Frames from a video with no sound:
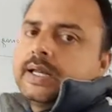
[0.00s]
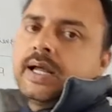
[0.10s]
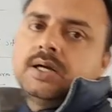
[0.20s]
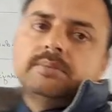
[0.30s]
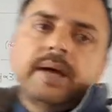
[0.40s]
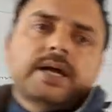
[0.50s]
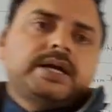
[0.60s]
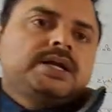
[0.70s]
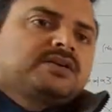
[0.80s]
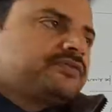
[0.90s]
and
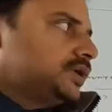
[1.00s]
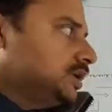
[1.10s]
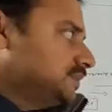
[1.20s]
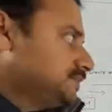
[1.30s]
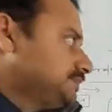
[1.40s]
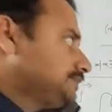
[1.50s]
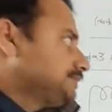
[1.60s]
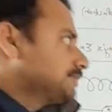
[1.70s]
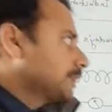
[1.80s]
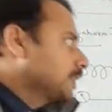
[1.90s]
magnetic field.
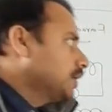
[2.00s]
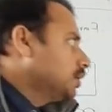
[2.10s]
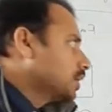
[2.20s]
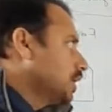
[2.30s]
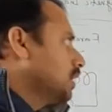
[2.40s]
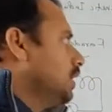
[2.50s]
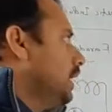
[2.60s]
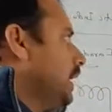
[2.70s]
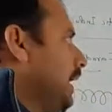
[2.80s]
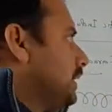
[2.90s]
Okay,
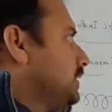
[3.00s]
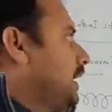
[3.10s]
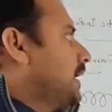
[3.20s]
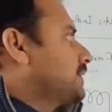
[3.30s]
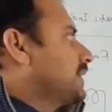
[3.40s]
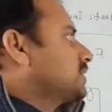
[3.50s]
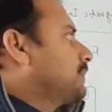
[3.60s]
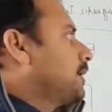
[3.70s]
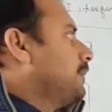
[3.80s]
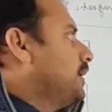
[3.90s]
and that
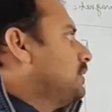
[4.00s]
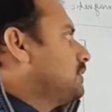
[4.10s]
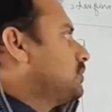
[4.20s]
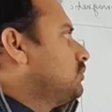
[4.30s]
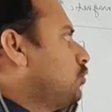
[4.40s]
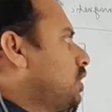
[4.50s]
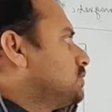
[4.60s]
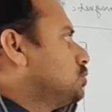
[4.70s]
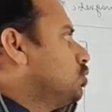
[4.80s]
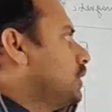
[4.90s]
experiment
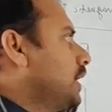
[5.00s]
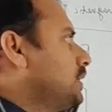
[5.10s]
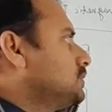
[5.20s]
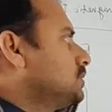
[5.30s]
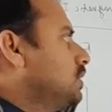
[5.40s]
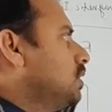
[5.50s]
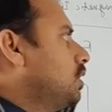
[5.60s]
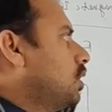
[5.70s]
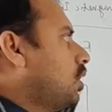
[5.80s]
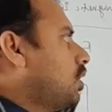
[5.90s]
was known as
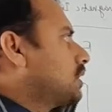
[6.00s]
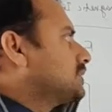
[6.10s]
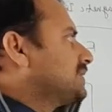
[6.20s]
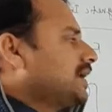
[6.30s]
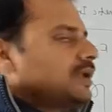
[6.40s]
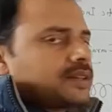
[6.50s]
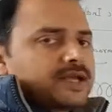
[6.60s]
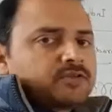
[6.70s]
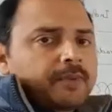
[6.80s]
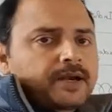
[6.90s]
Oersted's
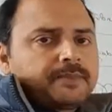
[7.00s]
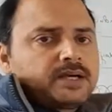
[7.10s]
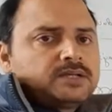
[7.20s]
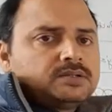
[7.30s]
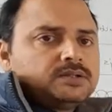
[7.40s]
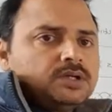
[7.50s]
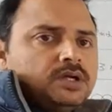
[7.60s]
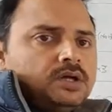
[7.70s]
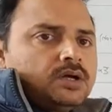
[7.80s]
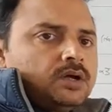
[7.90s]
experiment.
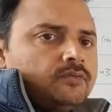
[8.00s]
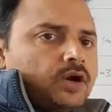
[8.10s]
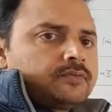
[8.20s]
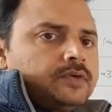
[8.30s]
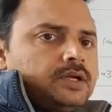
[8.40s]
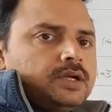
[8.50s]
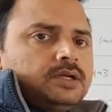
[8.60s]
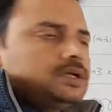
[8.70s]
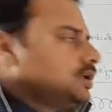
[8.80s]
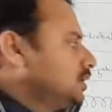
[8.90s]
What will